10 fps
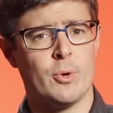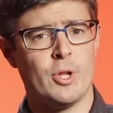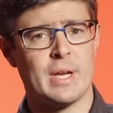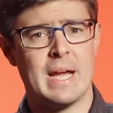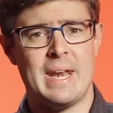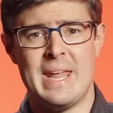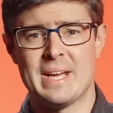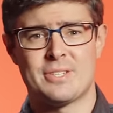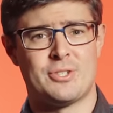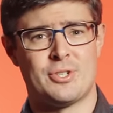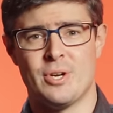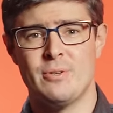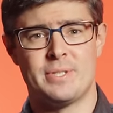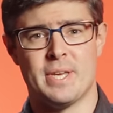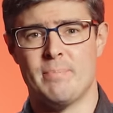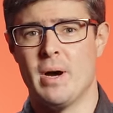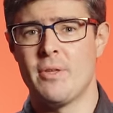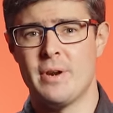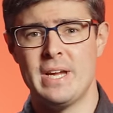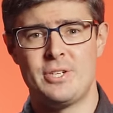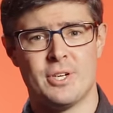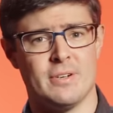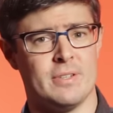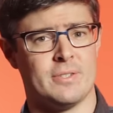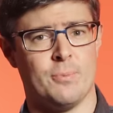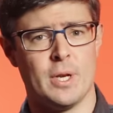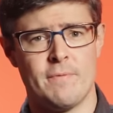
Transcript: we're looking at next shows that Mother Nature is one